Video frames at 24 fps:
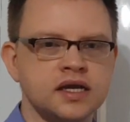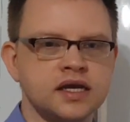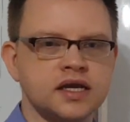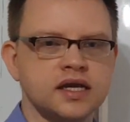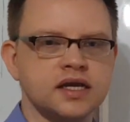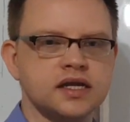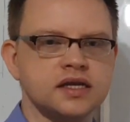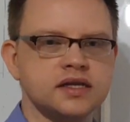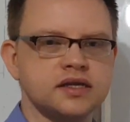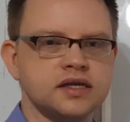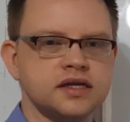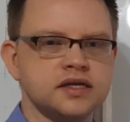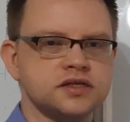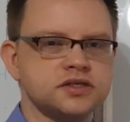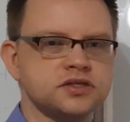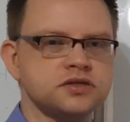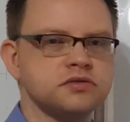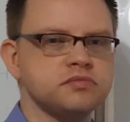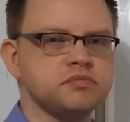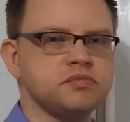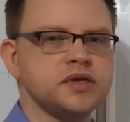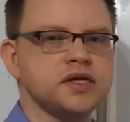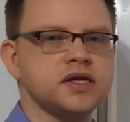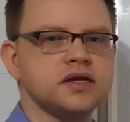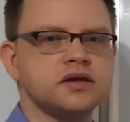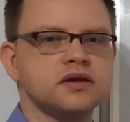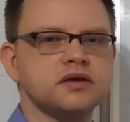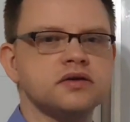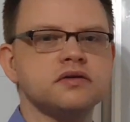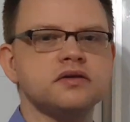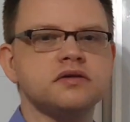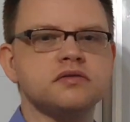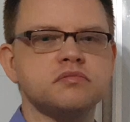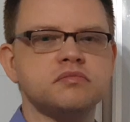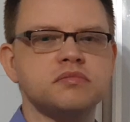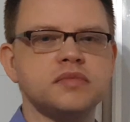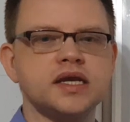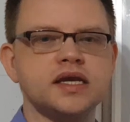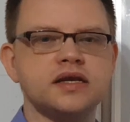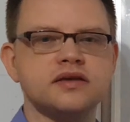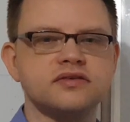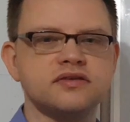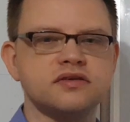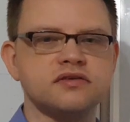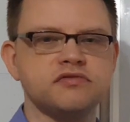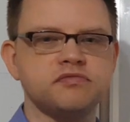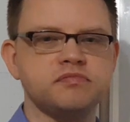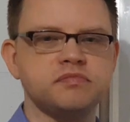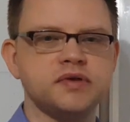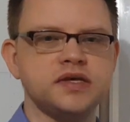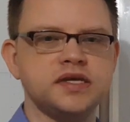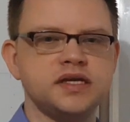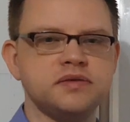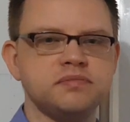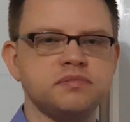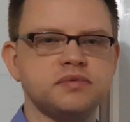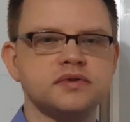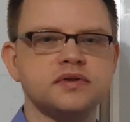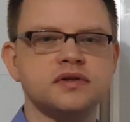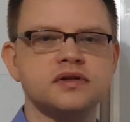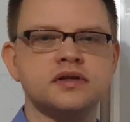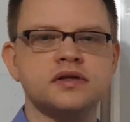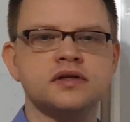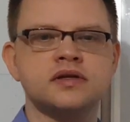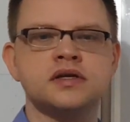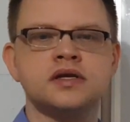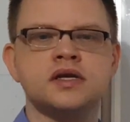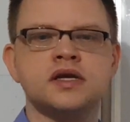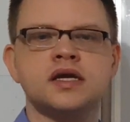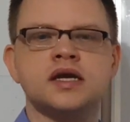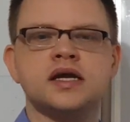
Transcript: and they should be a good mix of people,